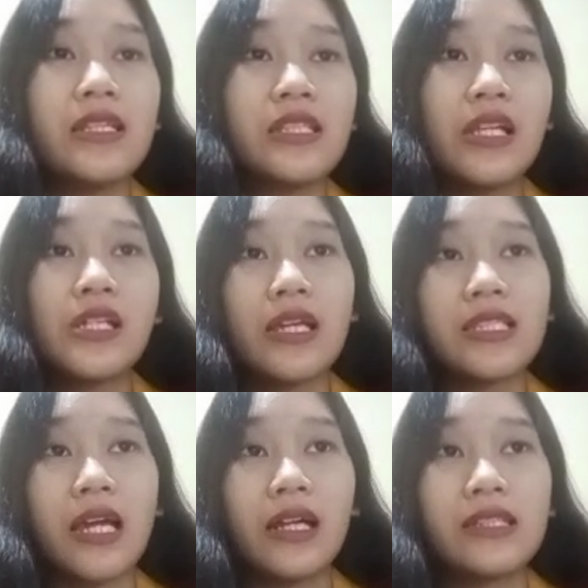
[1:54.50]
such
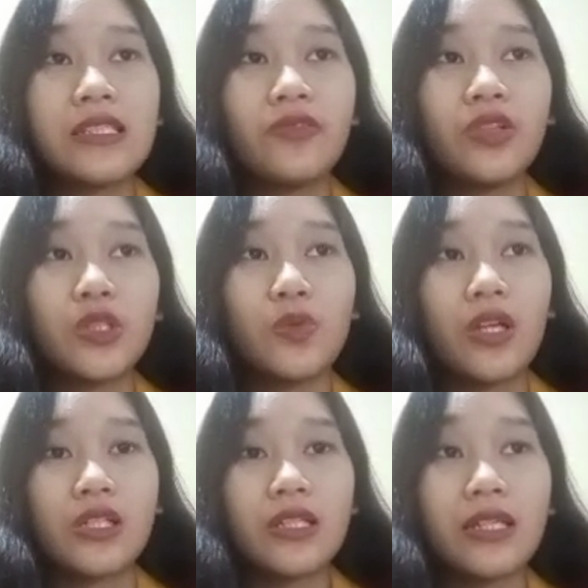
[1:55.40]
as currency
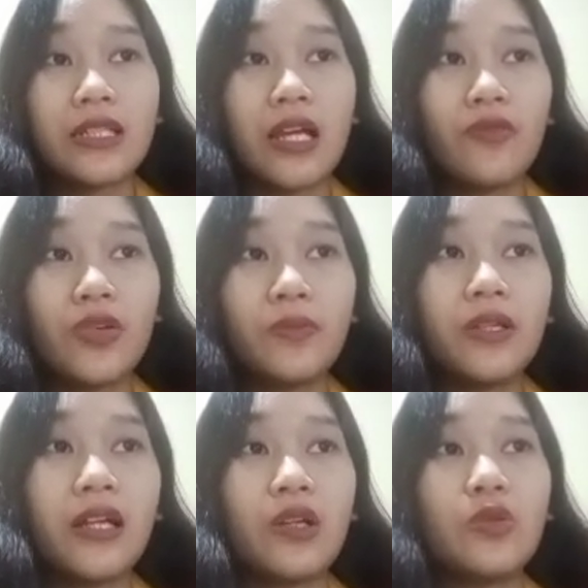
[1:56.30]
fluctuation and
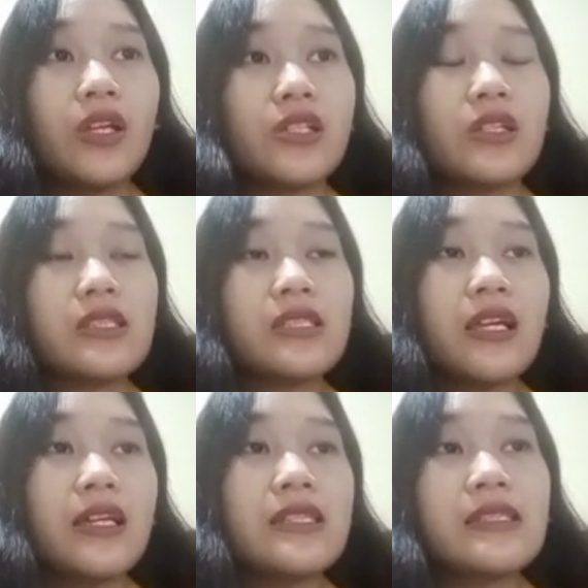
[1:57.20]
government regulations.
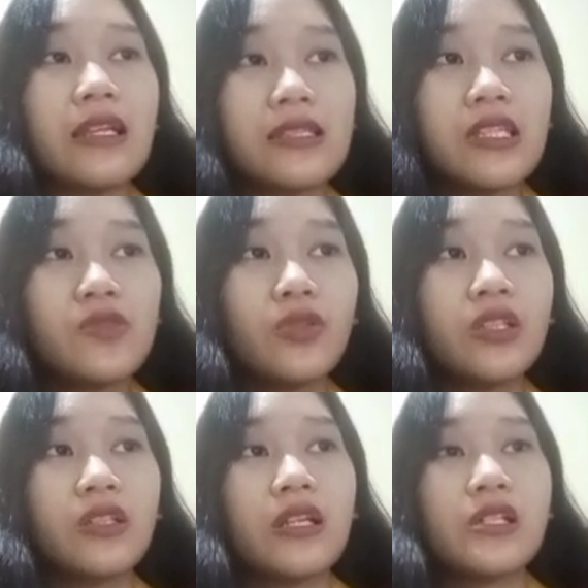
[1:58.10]

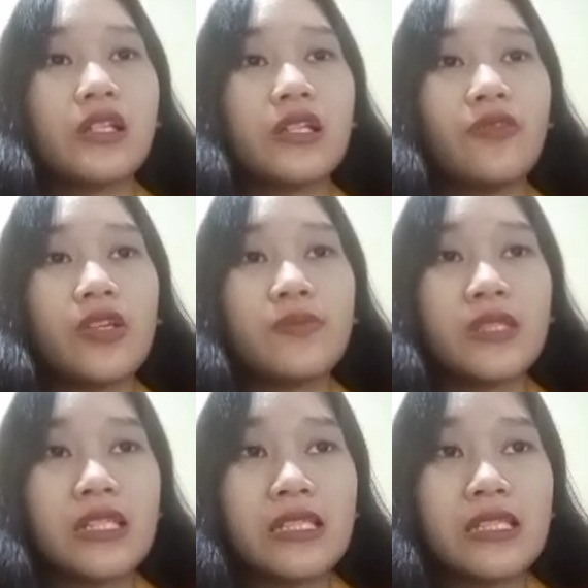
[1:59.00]
Successful international investment